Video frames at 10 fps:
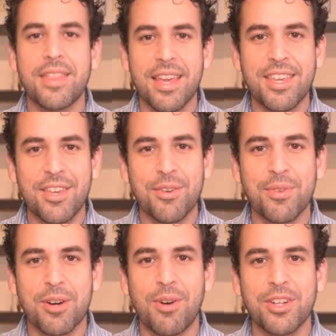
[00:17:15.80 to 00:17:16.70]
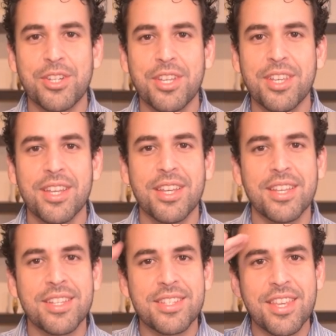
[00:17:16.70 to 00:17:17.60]
Thank you for watching.
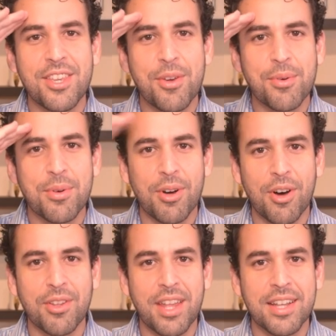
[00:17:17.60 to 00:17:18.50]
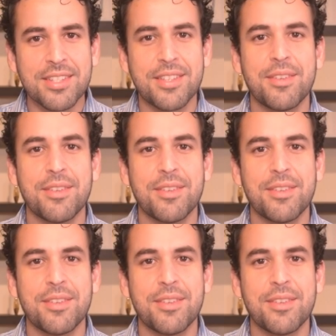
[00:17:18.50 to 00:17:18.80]
See you on next